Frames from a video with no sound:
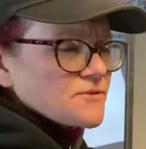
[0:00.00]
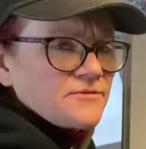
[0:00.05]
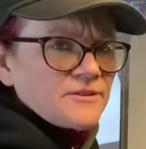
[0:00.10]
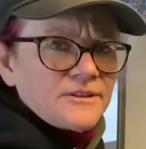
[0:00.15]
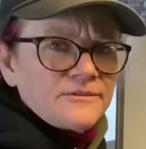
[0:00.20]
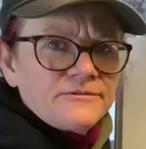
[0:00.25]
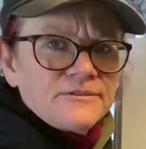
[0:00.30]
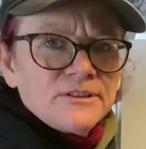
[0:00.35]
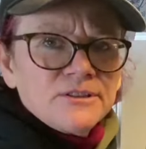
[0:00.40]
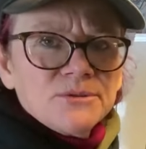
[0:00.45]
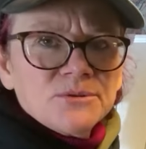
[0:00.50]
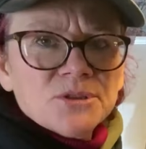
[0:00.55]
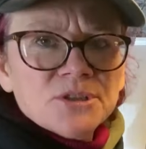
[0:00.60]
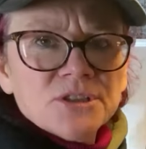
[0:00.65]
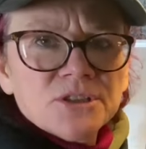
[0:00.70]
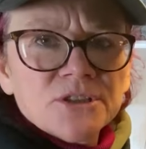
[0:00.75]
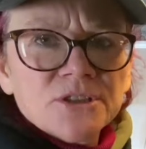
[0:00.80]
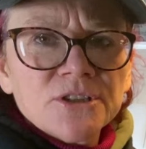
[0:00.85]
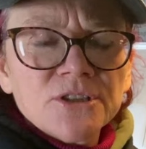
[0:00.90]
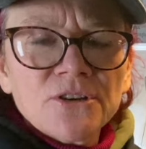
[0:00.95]
of
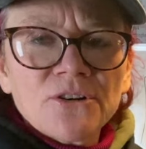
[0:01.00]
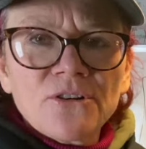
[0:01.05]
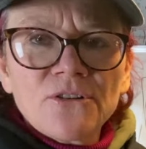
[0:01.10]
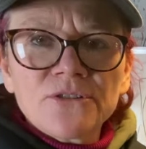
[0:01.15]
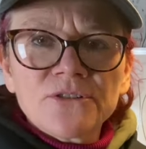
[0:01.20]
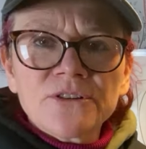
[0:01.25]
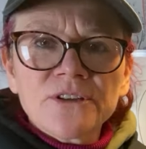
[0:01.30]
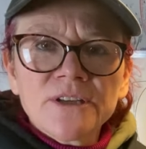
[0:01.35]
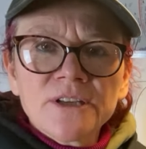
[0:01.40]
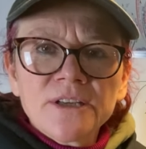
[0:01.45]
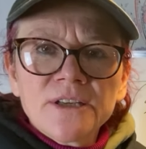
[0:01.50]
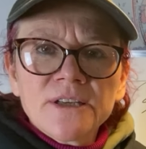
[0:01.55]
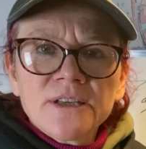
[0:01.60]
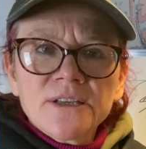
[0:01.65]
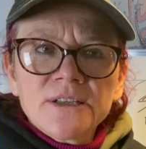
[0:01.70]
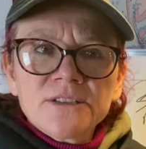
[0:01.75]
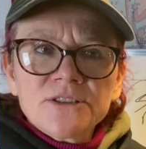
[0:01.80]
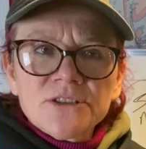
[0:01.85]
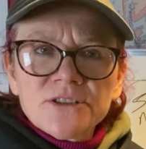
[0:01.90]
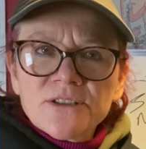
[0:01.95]
evolution and gone,
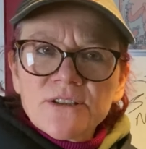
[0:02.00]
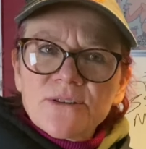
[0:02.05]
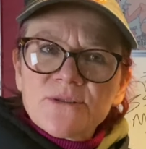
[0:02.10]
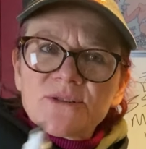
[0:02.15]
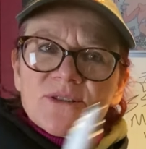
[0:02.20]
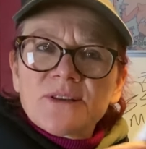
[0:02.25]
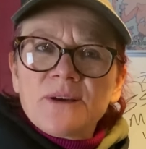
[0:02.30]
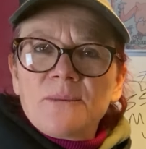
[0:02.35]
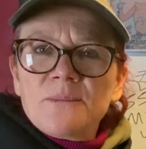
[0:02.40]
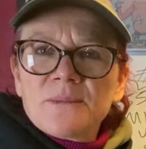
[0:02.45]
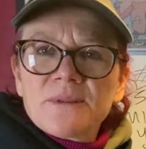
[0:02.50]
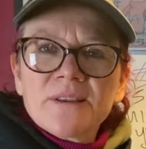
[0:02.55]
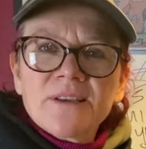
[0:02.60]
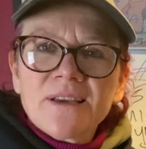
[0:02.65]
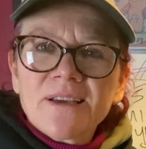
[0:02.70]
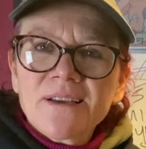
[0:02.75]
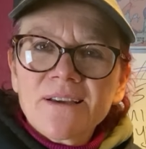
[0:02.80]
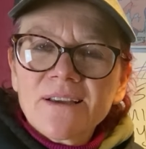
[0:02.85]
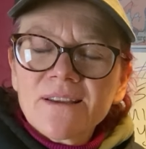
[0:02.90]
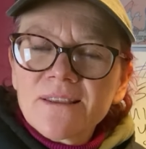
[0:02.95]
do you know
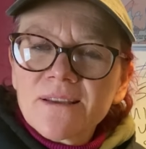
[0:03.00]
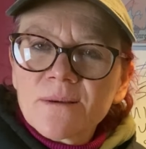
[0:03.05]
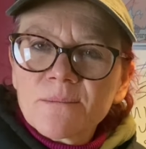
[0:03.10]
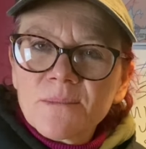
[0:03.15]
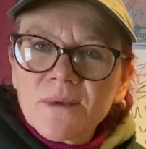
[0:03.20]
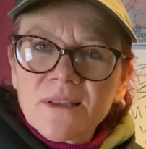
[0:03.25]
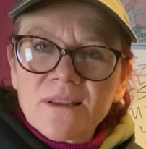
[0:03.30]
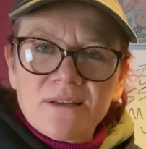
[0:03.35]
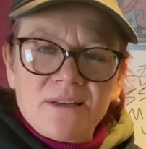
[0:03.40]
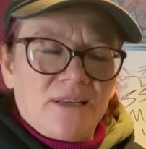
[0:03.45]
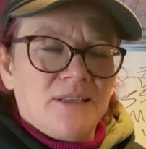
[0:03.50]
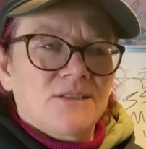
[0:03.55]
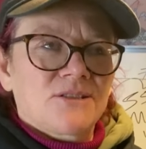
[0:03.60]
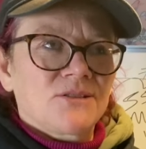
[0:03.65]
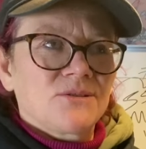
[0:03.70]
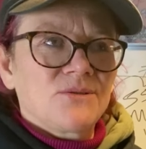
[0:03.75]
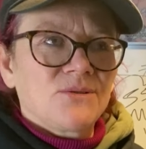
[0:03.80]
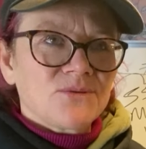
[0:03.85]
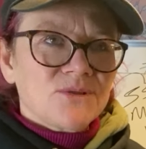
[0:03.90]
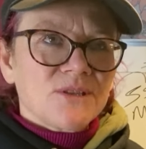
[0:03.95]
something? I think Mother
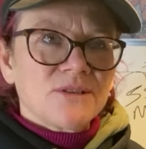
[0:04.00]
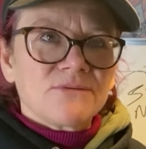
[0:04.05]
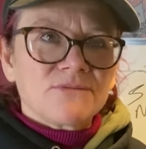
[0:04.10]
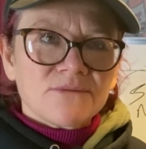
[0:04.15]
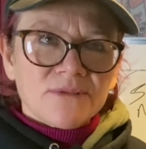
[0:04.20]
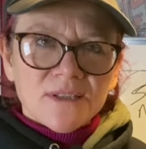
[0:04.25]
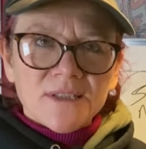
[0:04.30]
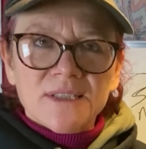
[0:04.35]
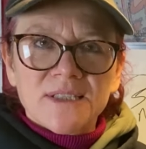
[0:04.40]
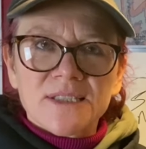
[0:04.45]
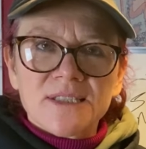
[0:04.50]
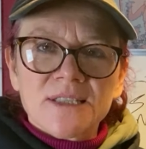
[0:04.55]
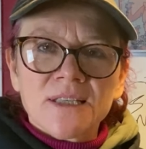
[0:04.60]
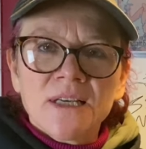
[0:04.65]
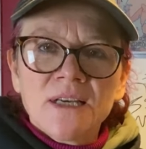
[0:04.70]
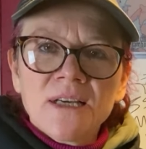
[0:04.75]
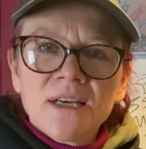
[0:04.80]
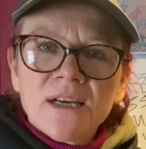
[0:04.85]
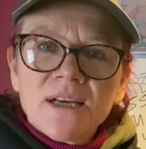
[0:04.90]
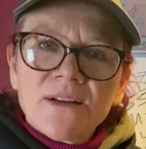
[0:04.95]
Nature got it right.
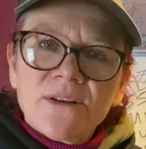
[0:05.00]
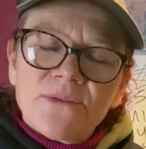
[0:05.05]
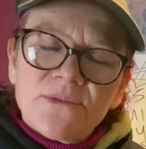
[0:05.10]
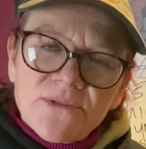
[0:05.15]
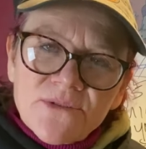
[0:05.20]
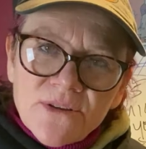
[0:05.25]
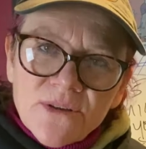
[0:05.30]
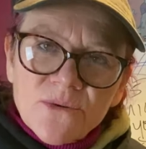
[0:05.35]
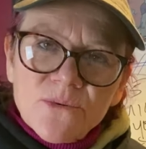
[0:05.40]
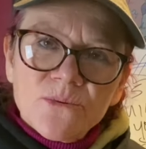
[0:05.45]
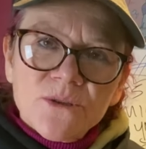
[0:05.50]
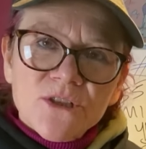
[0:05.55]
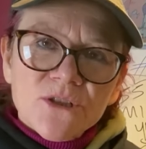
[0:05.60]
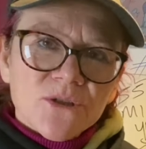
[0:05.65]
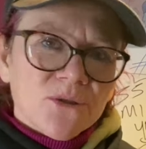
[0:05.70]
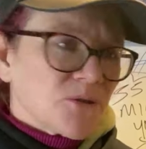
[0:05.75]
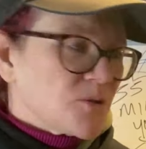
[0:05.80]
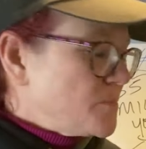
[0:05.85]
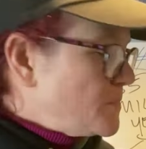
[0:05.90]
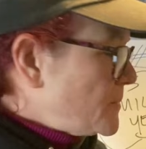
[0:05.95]
I don't think we should